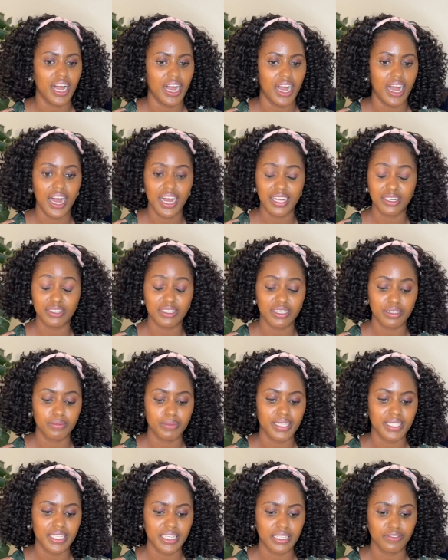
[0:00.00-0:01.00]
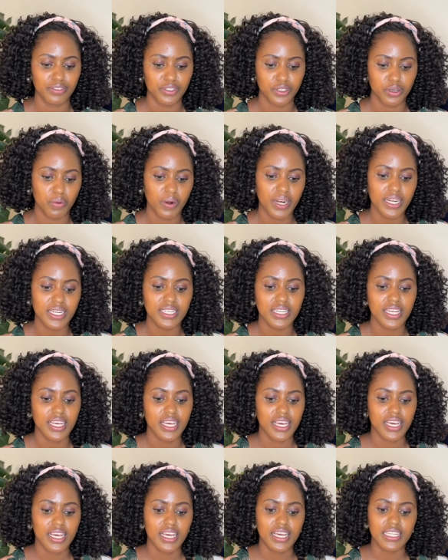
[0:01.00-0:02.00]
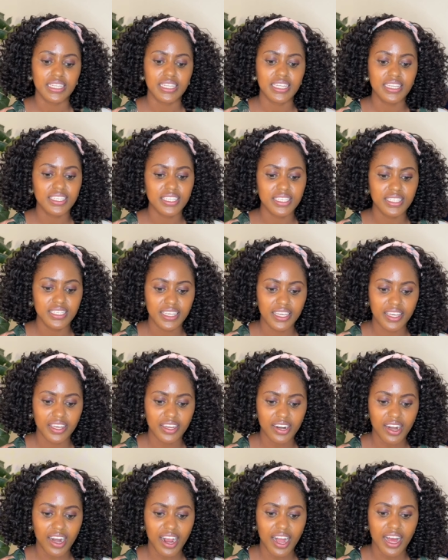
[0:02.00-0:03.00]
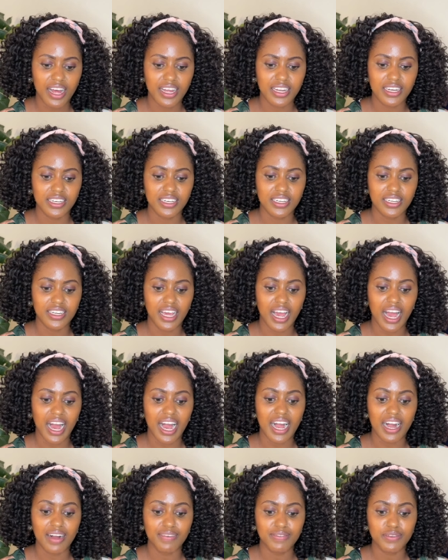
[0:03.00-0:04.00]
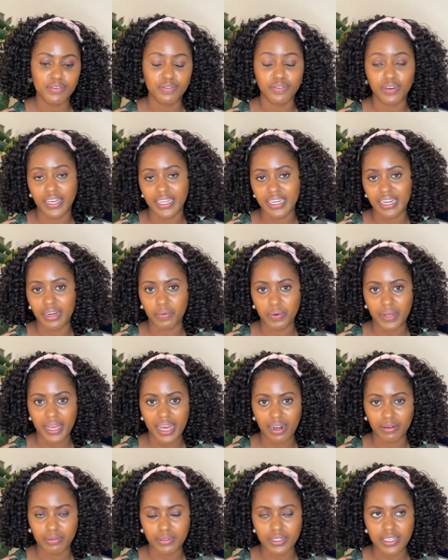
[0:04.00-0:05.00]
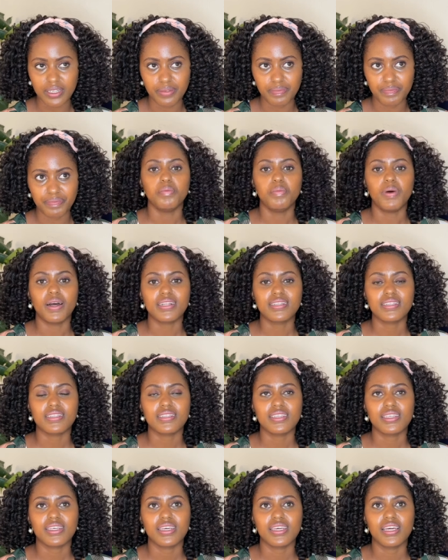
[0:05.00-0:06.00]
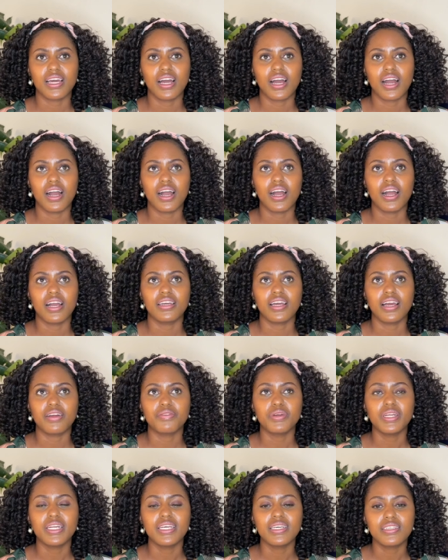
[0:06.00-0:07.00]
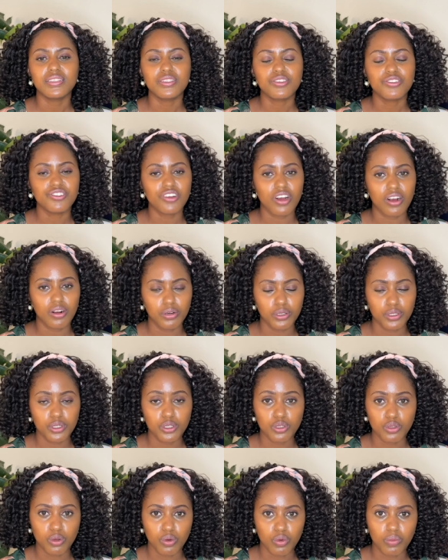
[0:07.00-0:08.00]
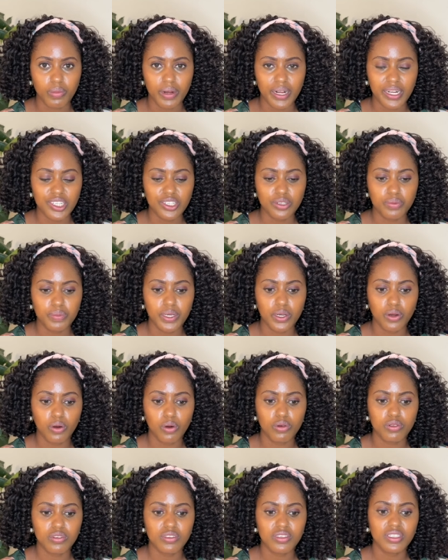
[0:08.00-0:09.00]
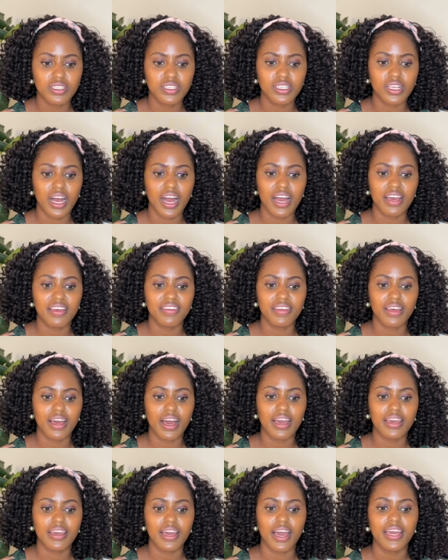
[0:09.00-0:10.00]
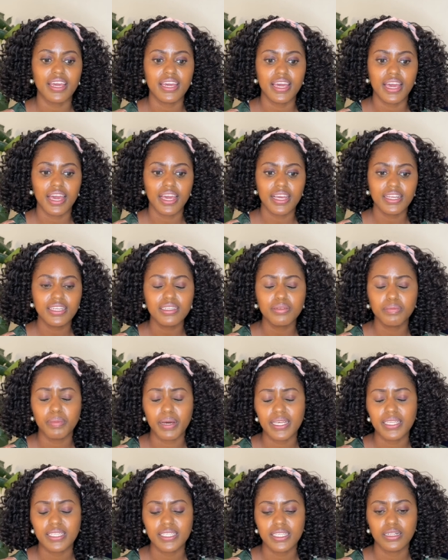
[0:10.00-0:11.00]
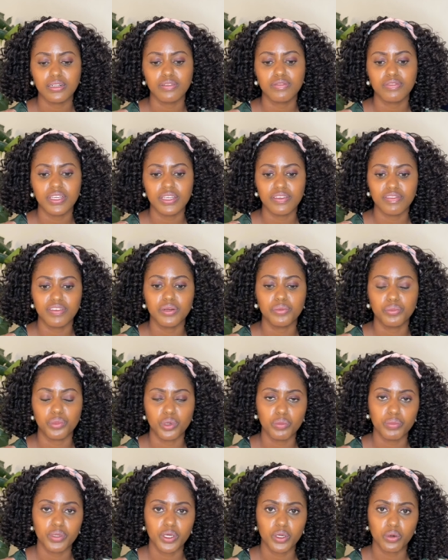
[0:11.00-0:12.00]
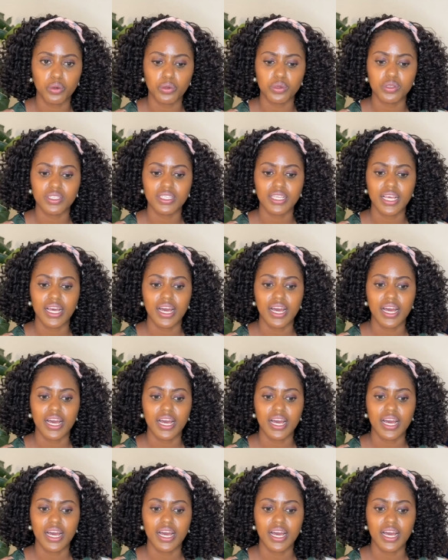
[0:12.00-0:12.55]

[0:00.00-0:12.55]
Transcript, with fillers: I had to tell myself, you know what? this is here and I have to find a way out. But I, I really struggled so much because I, I, I hated myself even more because